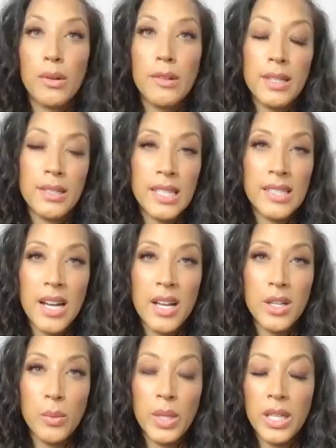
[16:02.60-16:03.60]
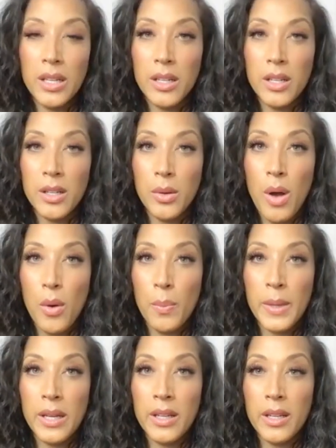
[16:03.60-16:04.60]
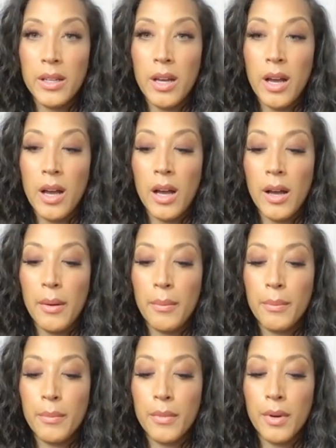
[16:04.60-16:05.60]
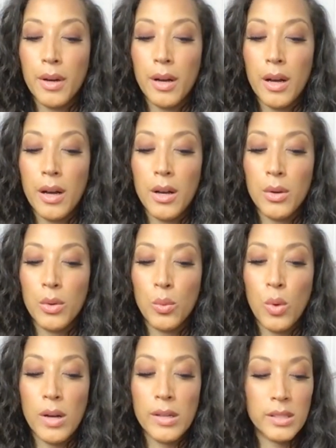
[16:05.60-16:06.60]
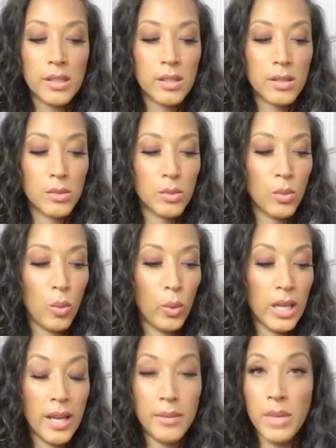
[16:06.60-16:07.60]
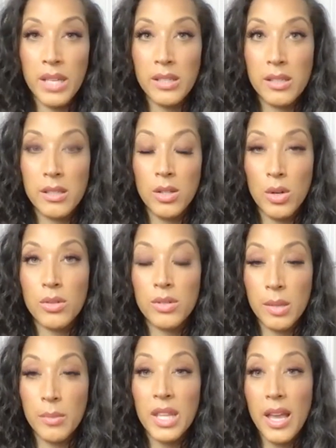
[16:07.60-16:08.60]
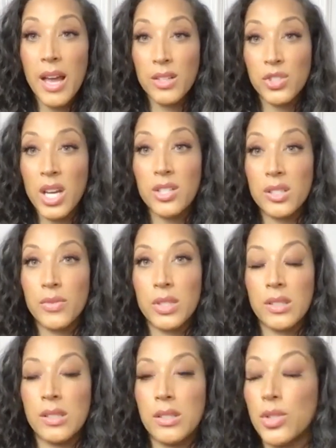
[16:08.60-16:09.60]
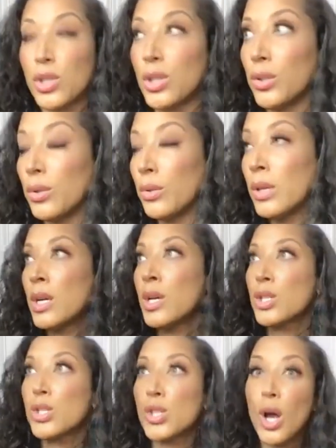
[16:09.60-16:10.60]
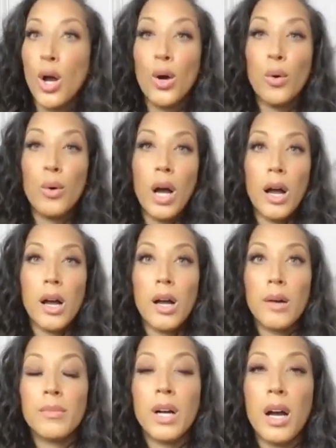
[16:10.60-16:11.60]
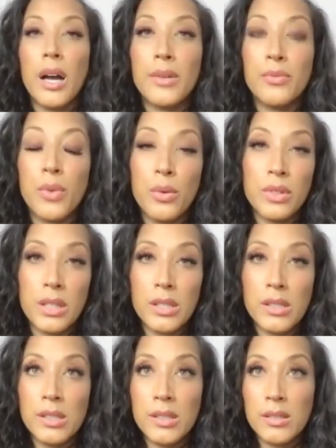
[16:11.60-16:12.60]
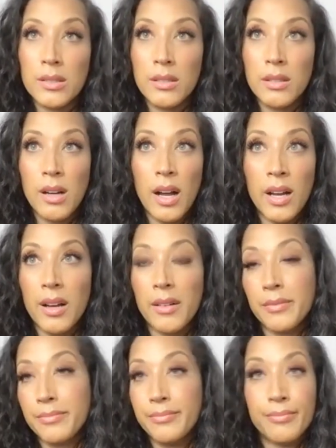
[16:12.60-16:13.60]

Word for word: this season i knew we needed a new open um, uh, once we had made you know some of the cast changes for season two so um, i wrote this um,